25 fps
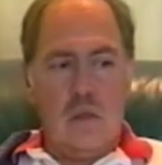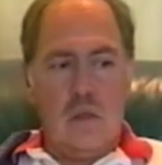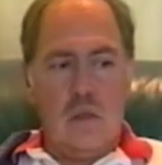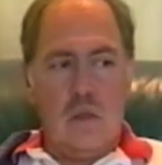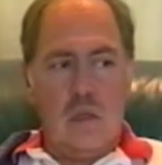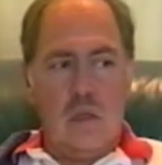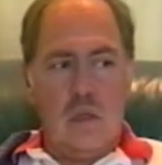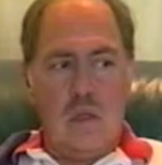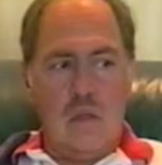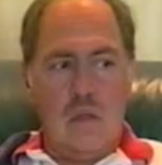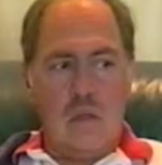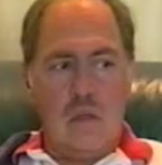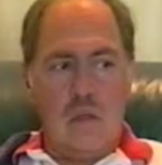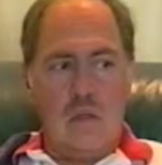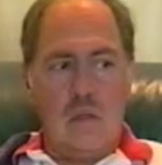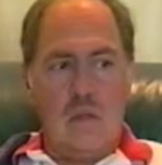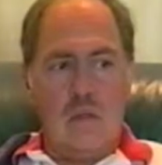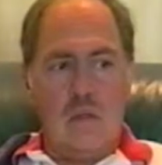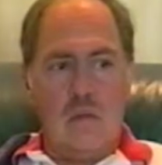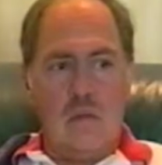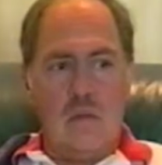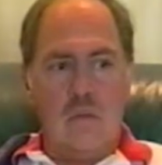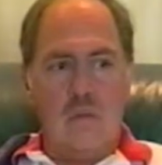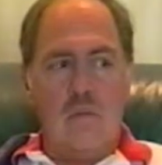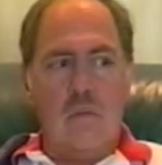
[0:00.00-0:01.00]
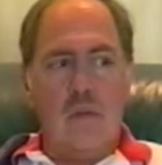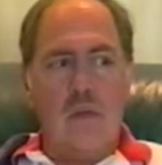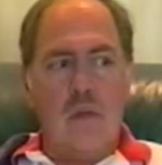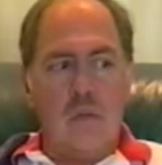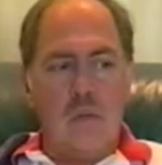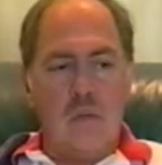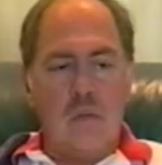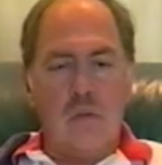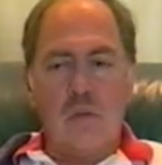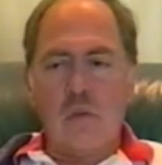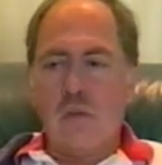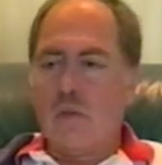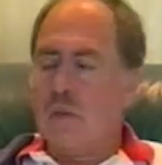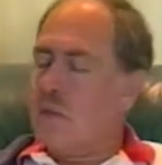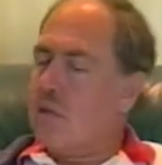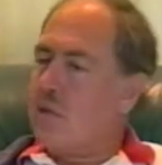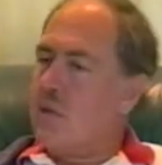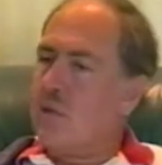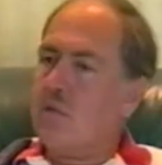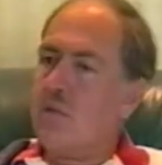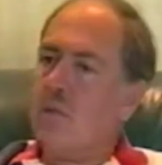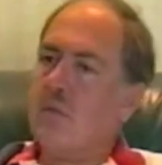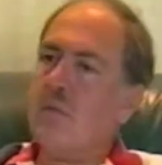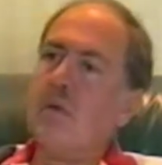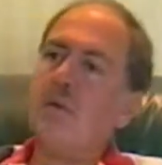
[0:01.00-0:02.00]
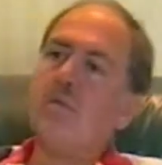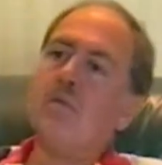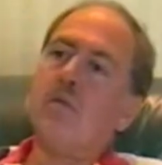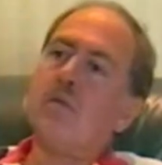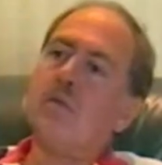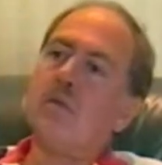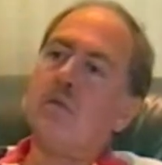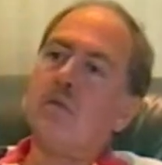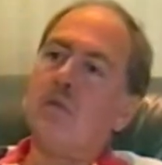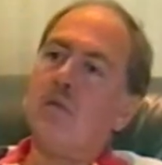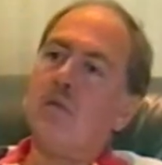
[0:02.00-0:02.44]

that people would tend to remember,